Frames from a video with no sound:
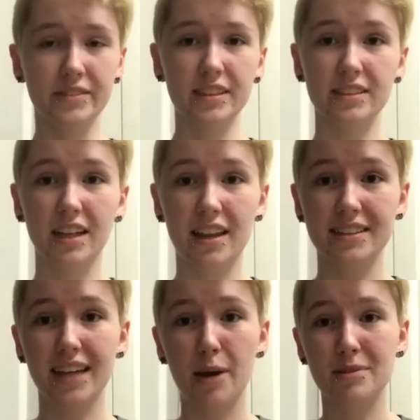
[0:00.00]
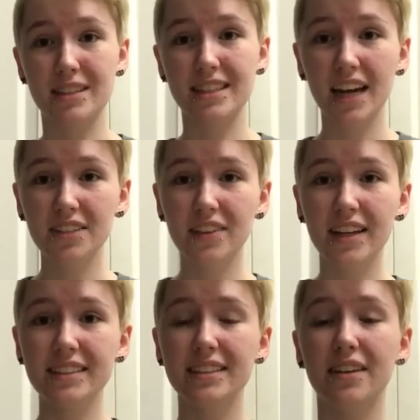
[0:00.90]
Because a lot of the times the side
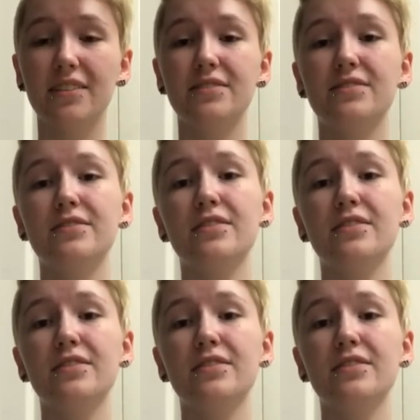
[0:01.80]
effects of